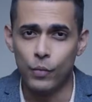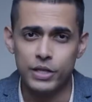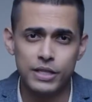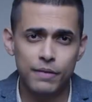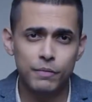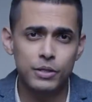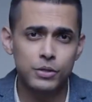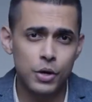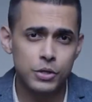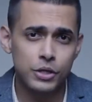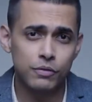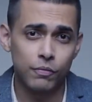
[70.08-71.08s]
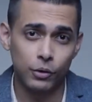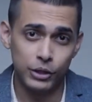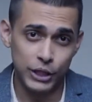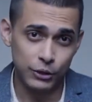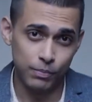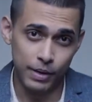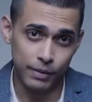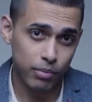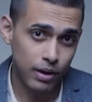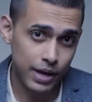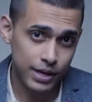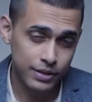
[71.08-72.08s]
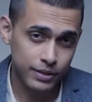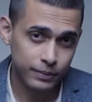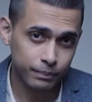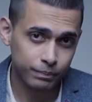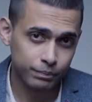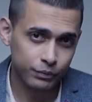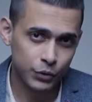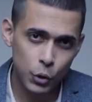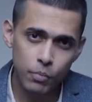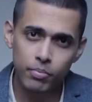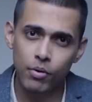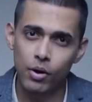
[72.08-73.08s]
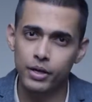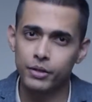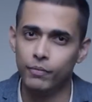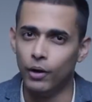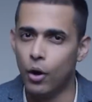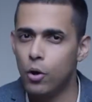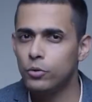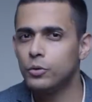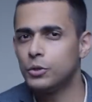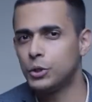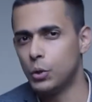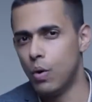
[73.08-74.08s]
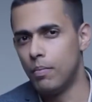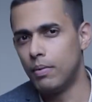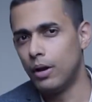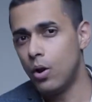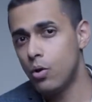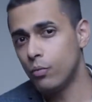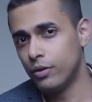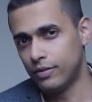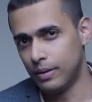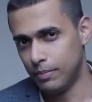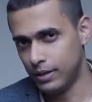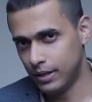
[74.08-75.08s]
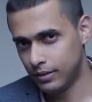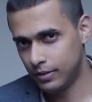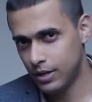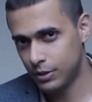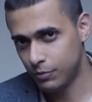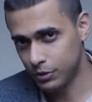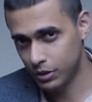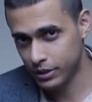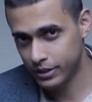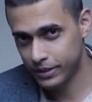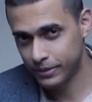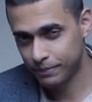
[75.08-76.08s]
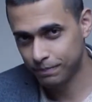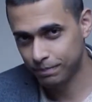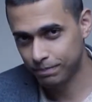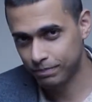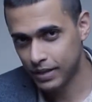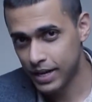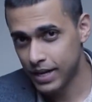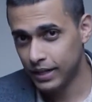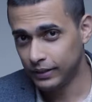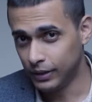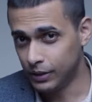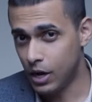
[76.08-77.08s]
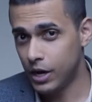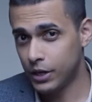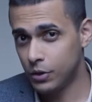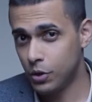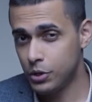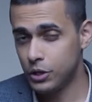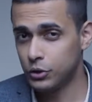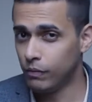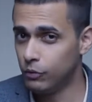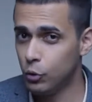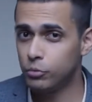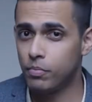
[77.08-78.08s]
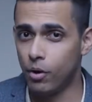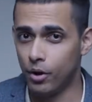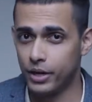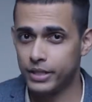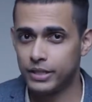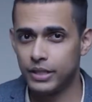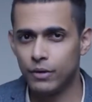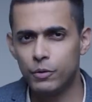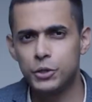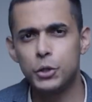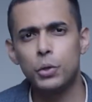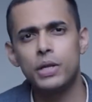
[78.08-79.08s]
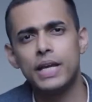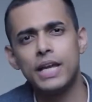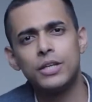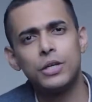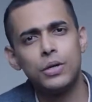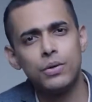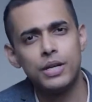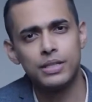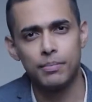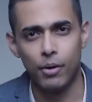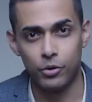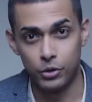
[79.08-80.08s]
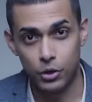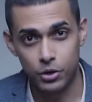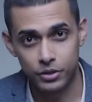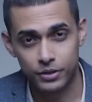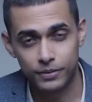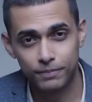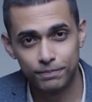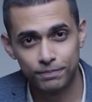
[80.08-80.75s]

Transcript: when someone searches for these big players, your product will also show up along with them in the search results. The target audience of those products will surely get curious about yours.